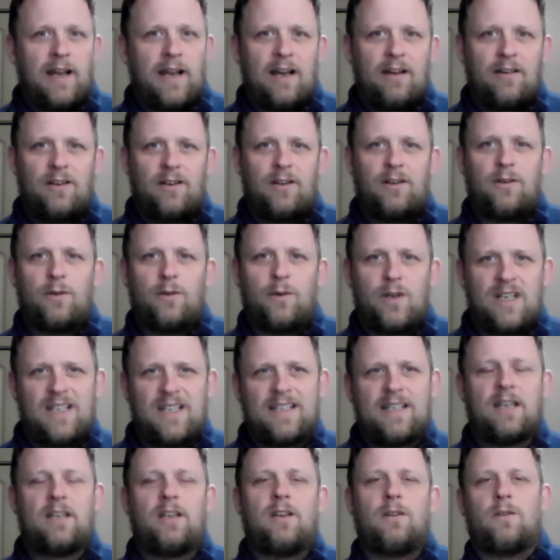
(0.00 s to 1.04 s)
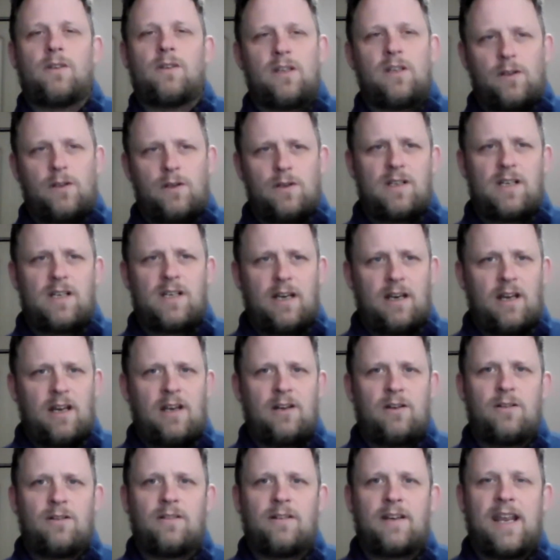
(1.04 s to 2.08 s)
and how do you continue to use it
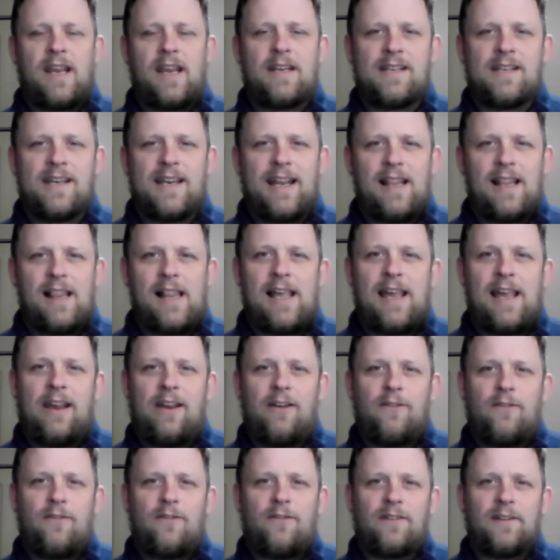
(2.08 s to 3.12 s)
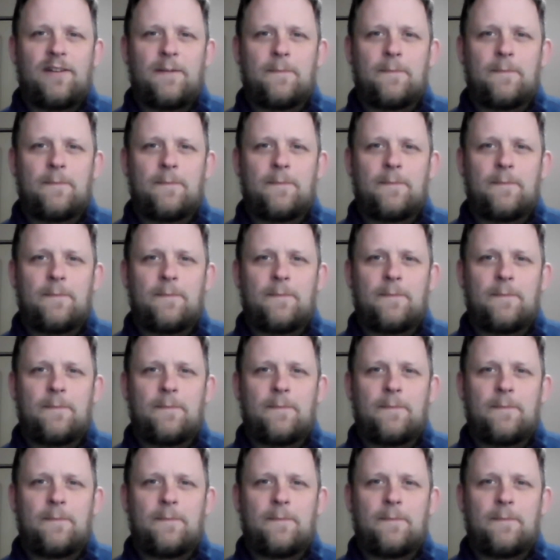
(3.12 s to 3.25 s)
in your day-to-day life?